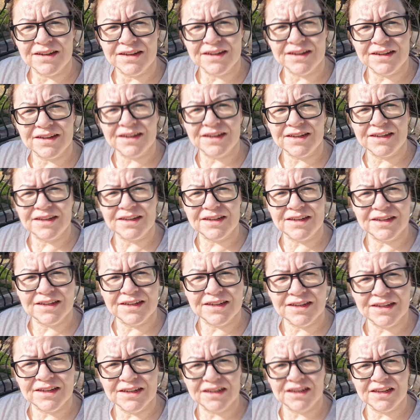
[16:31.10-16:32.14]
Uh,
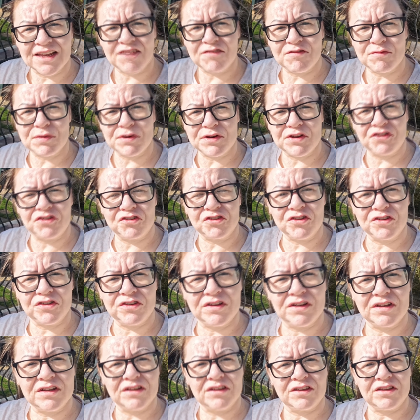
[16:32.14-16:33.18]
everybody's done
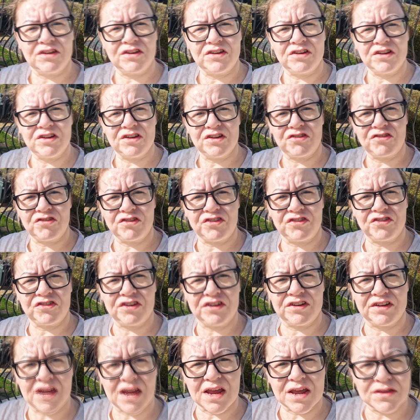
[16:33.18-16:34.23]
the nurseries to
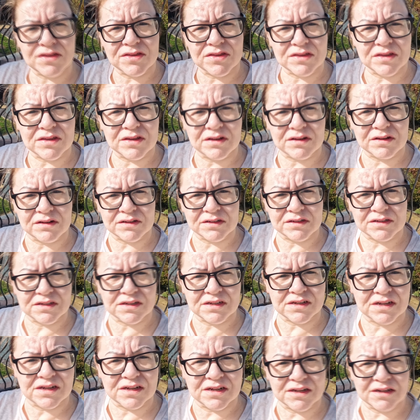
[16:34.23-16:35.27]
death,
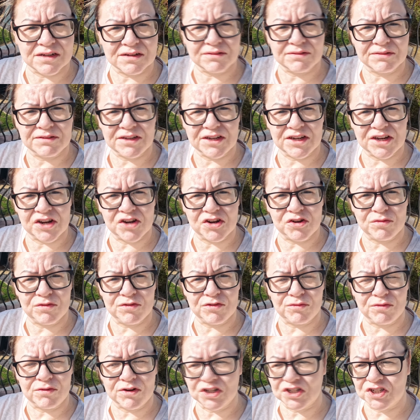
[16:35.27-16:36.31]
so you can always
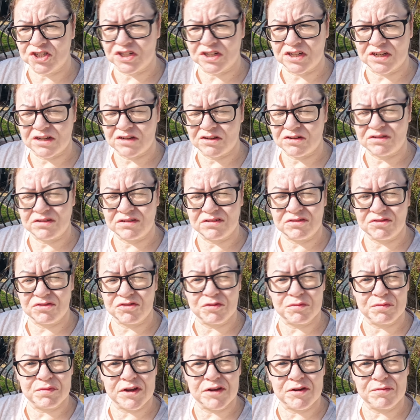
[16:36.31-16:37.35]
watch other
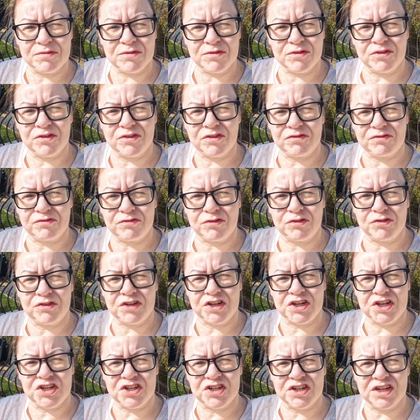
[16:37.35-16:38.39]
people's
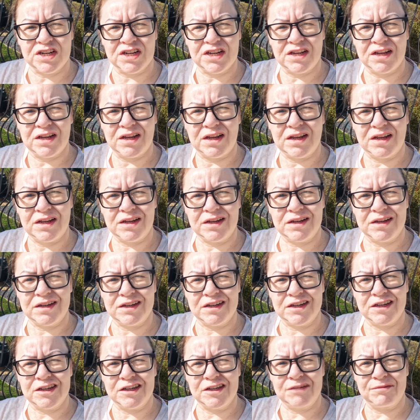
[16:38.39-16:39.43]
footage.
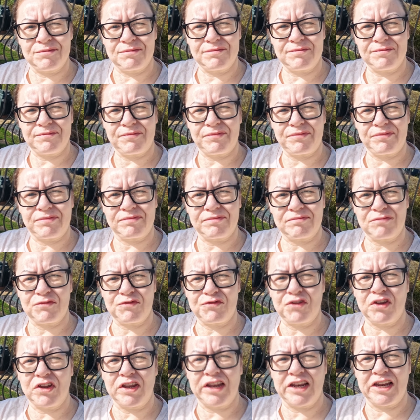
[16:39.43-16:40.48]
Um, we've
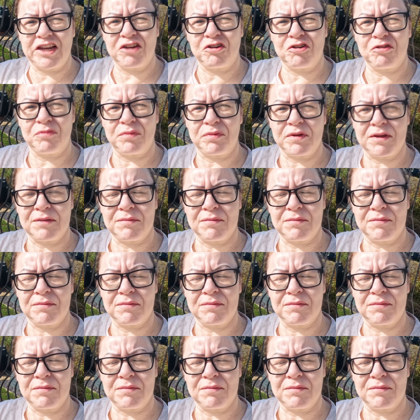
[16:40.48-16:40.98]
done a little bit.